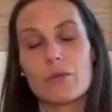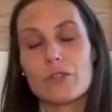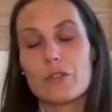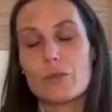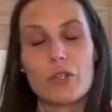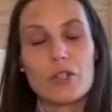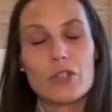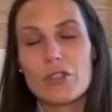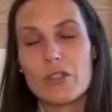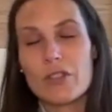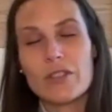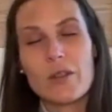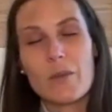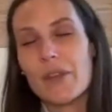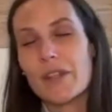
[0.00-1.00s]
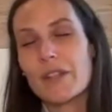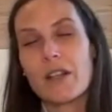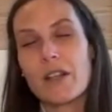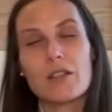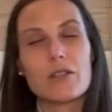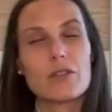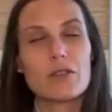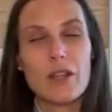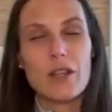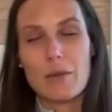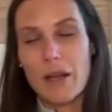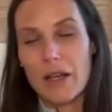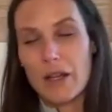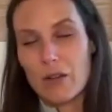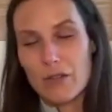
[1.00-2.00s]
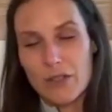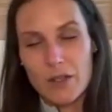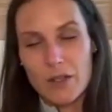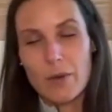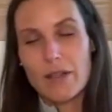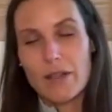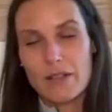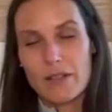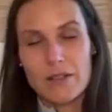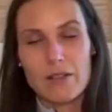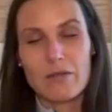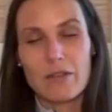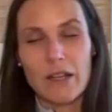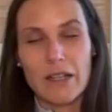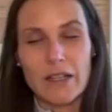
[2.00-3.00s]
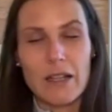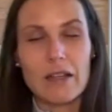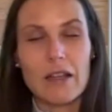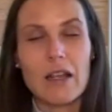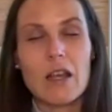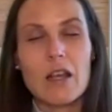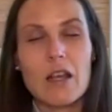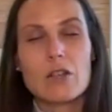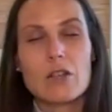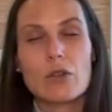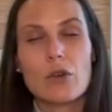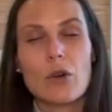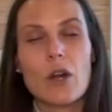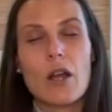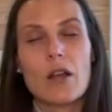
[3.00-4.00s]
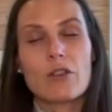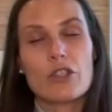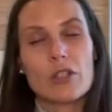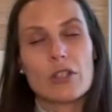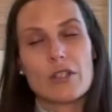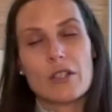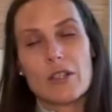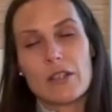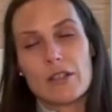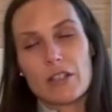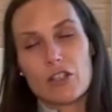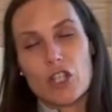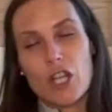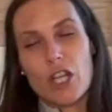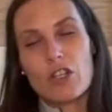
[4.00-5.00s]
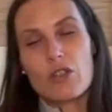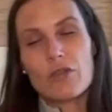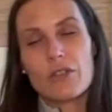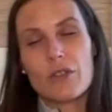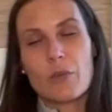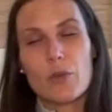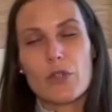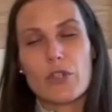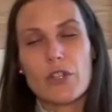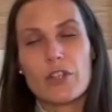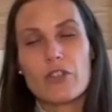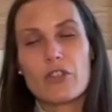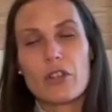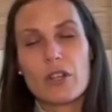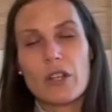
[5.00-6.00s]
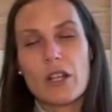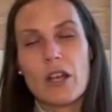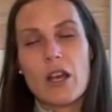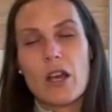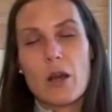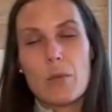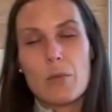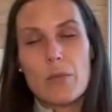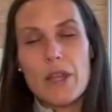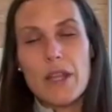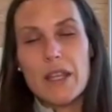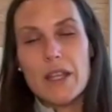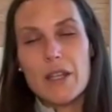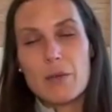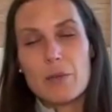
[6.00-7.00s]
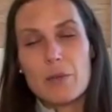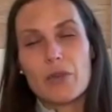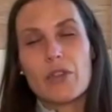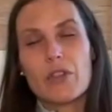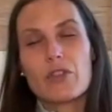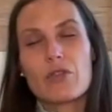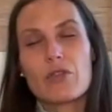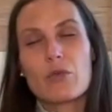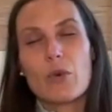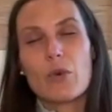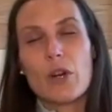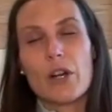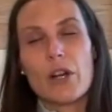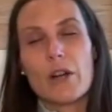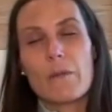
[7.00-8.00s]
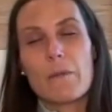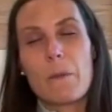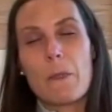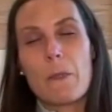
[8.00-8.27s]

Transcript: was just something done to them, like consequences, stuff like that. So just the change of the position, being in the position where